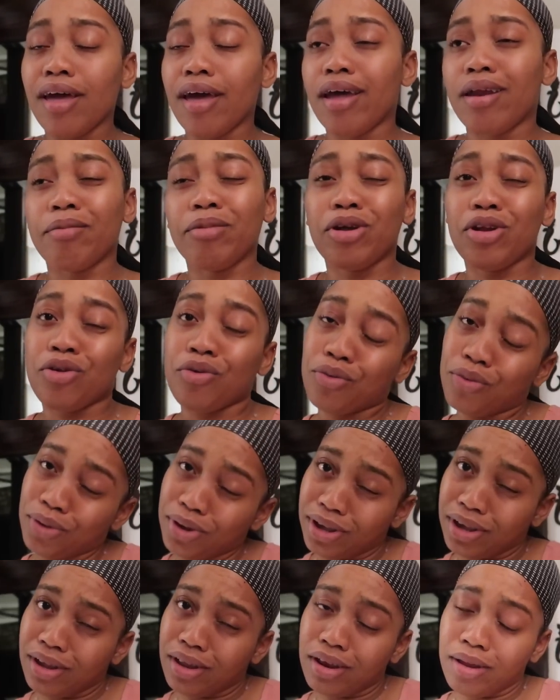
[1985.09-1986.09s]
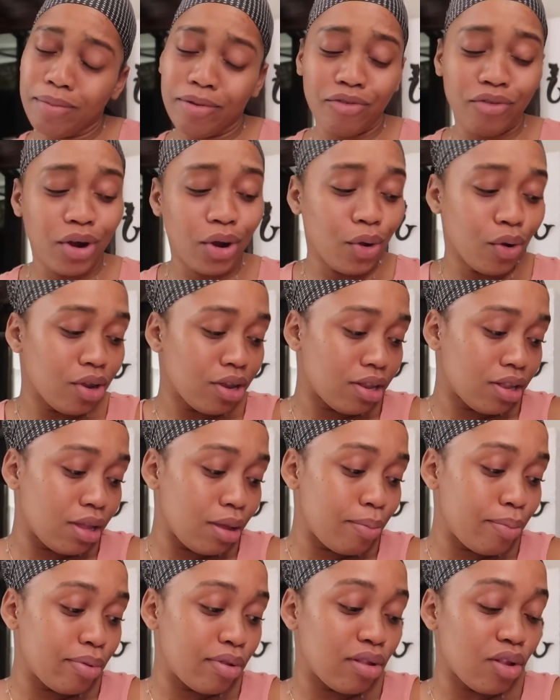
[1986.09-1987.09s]
I'm gonna read before I go to
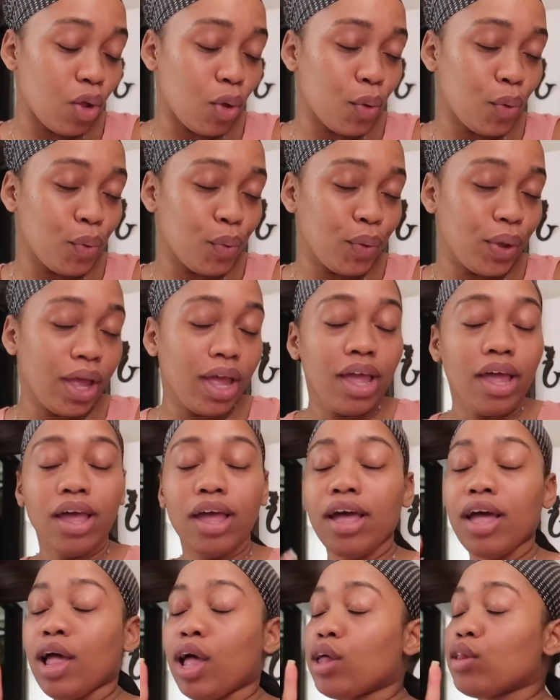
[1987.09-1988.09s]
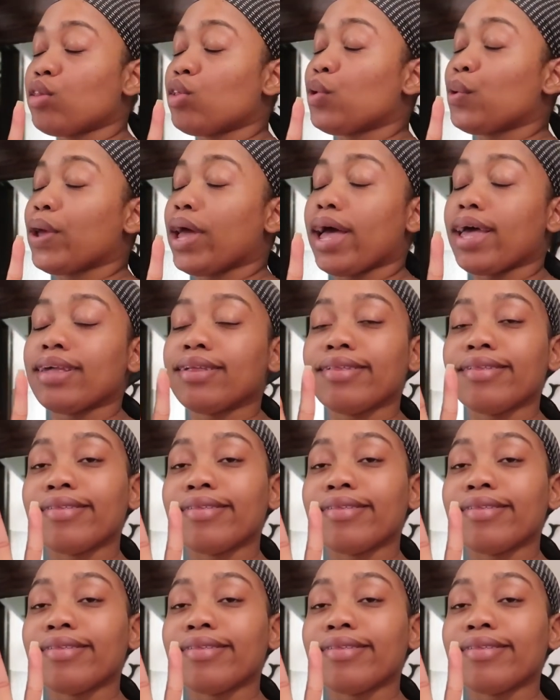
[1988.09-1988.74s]
sleep, so see you guys.